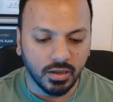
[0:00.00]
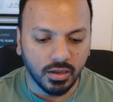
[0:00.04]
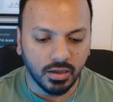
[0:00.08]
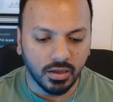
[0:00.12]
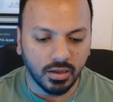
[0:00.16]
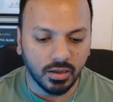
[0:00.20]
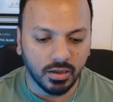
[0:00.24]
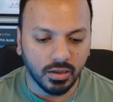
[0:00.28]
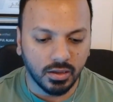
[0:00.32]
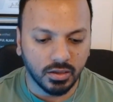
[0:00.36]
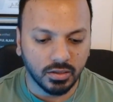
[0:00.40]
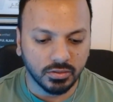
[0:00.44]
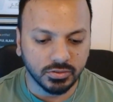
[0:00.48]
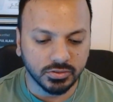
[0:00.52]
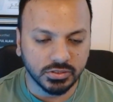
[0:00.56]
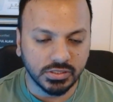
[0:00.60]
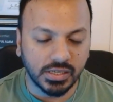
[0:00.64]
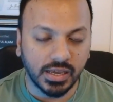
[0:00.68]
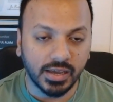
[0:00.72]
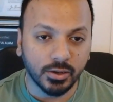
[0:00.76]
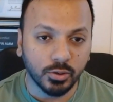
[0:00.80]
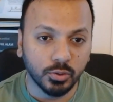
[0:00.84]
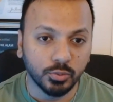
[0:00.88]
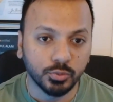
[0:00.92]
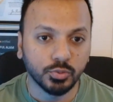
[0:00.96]
Uh,
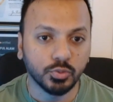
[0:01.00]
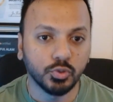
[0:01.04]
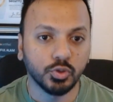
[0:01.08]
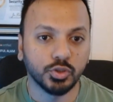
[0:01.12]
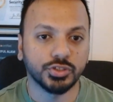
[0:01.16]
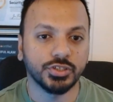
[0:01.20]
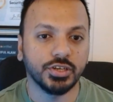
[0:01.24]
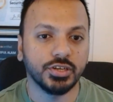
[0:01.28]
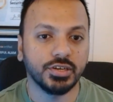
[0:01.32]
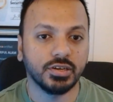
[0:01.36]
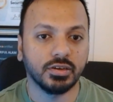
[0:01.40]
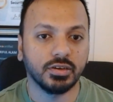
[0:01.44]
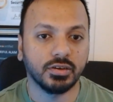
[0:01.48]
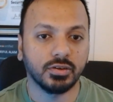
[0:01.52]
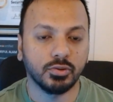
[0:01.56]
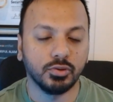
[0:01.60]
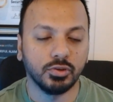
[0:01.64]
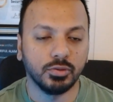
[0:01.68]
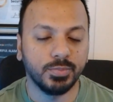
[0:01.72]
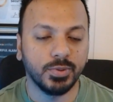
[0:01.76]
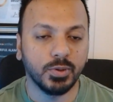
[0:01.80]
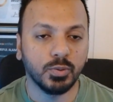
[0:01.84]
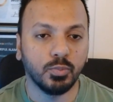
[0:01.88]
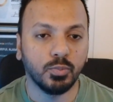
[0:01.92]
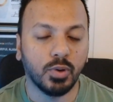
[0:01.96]
a good question could be